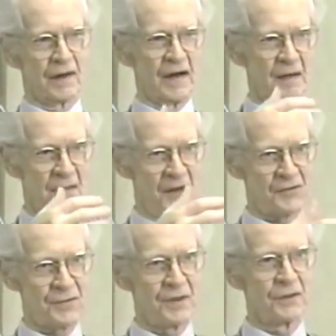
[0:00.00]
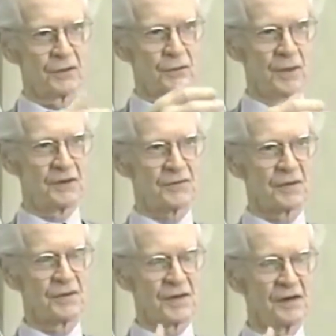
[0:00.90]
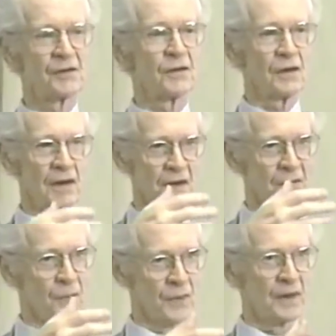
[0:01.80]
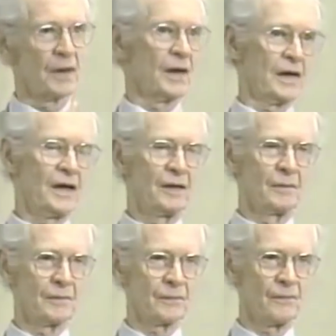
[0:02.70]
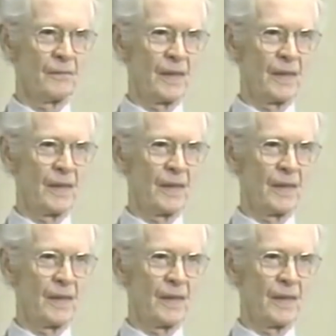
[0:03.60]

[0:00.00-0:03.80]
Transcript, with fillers: I am answering your questions in the way I am.